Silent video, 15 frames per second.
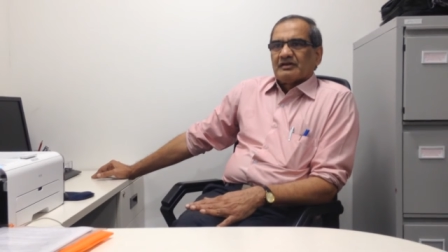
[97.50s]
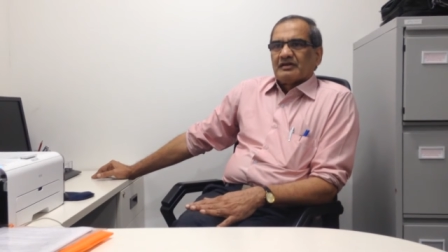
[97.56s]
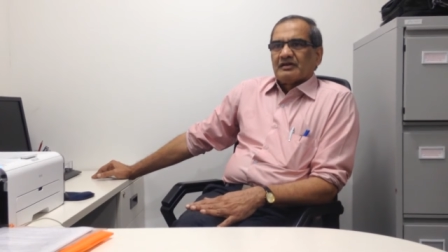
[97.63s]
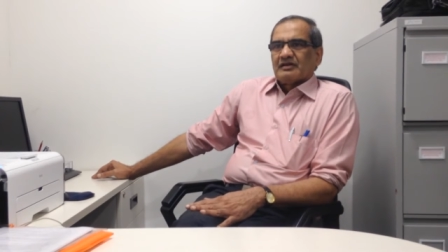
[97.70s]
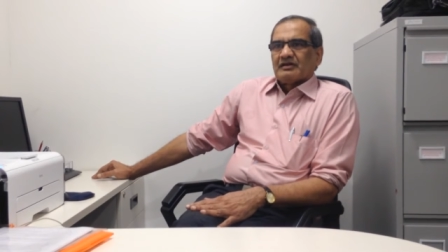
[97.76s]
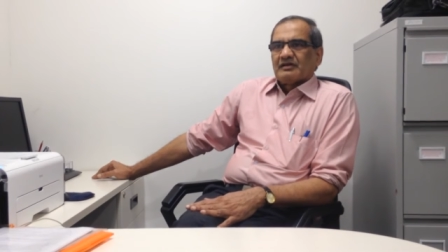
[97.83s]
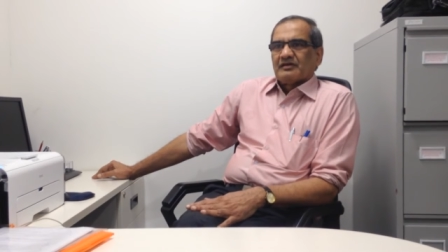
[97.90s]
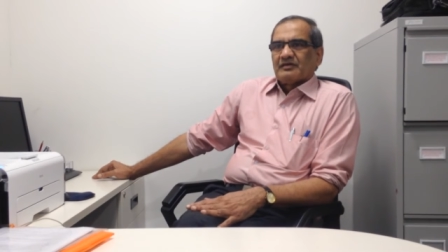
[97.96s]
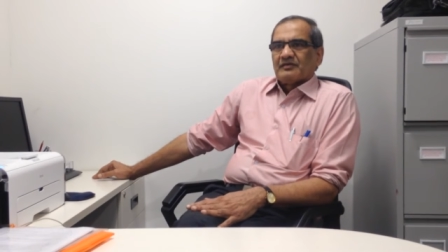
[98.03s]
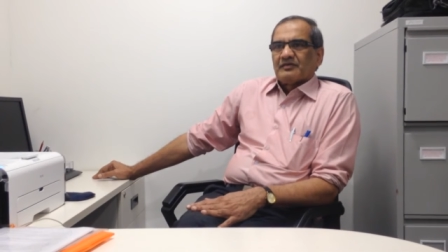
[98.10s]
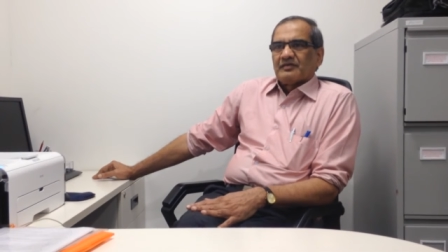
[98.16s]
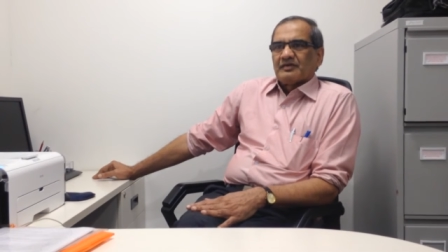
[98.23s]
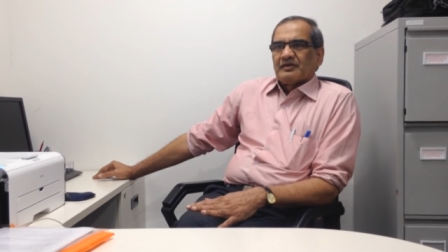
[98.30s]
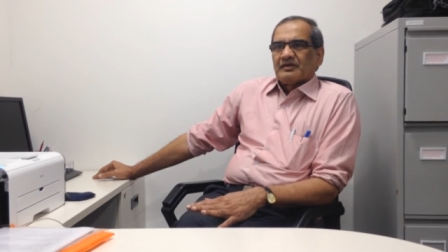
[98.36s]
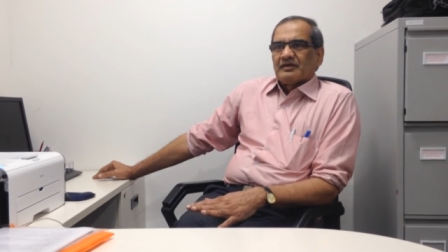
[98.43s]

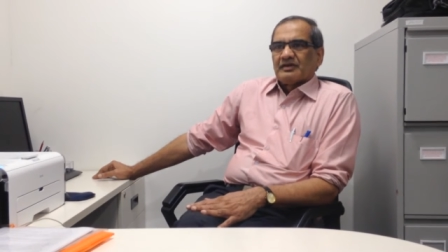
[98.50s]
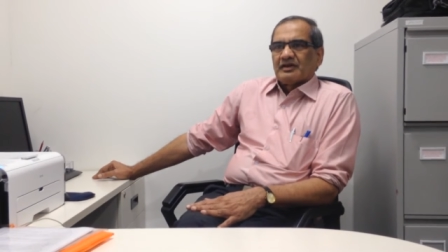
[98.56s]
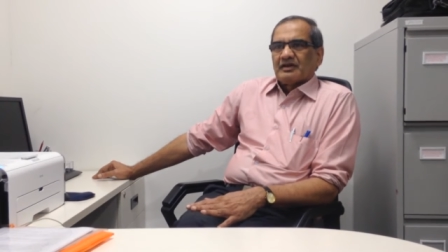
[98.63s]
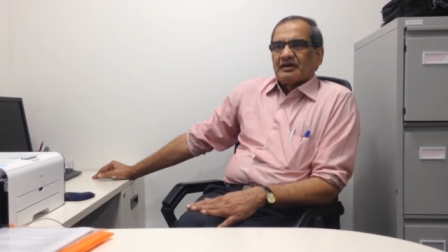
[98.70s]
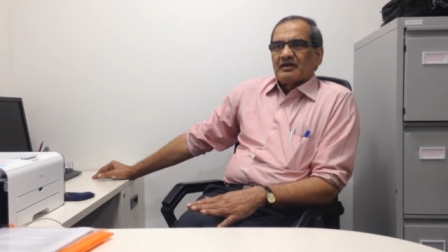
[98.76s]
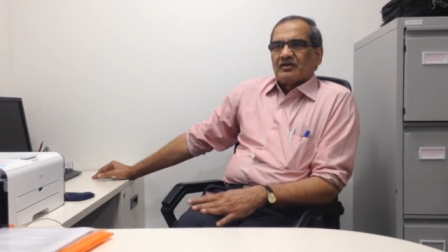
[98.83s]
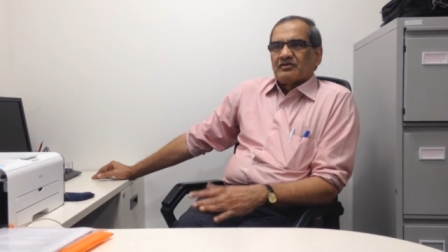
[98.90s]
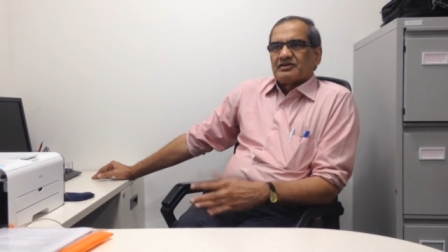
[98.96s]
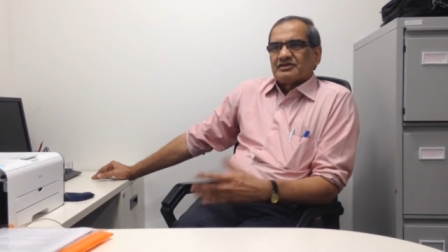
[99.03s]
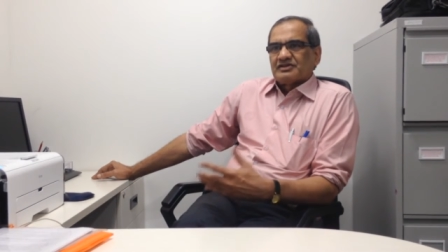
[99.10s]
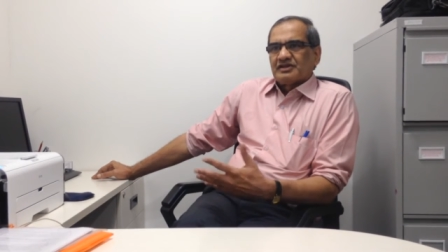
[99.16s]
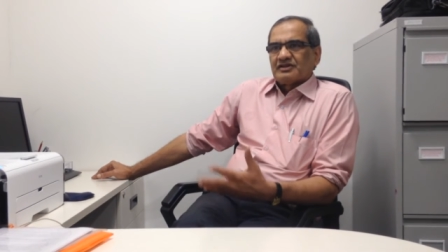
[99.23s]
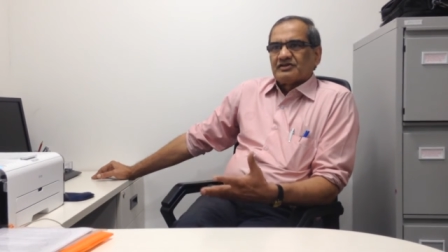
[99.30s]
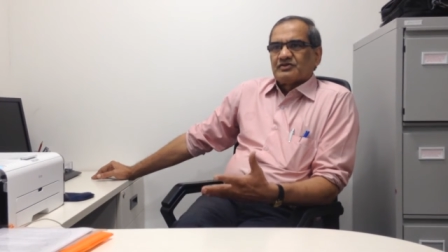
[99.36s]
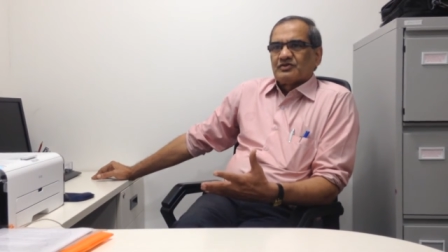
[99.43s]
The there are
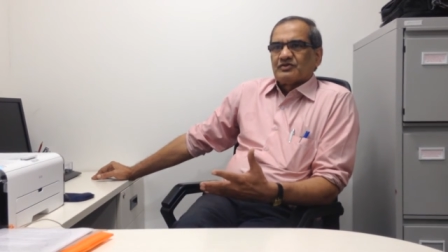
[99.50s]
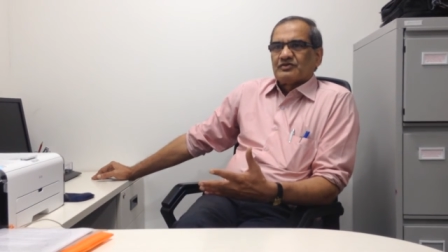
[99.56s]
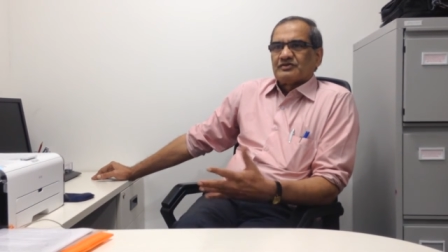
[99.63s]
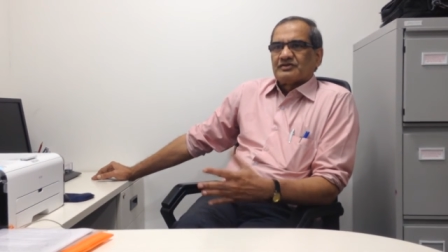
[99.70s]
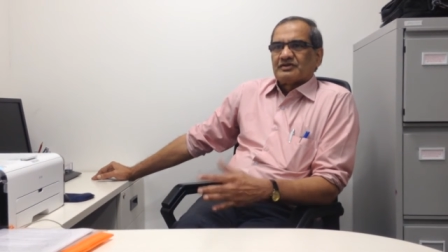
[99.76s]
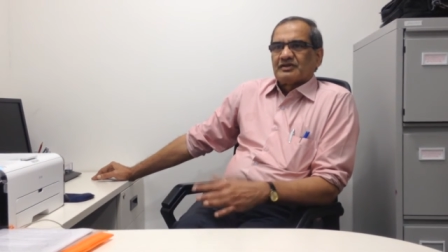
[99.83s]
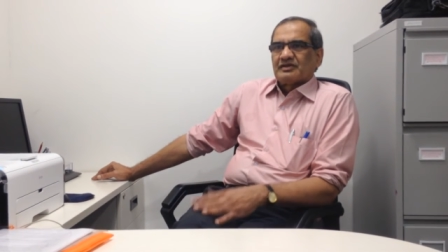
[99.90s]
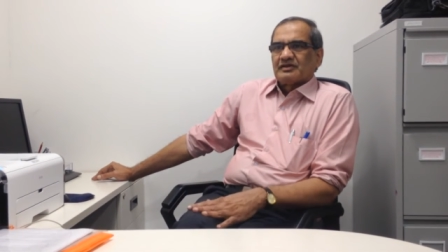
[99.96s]
logistic issues.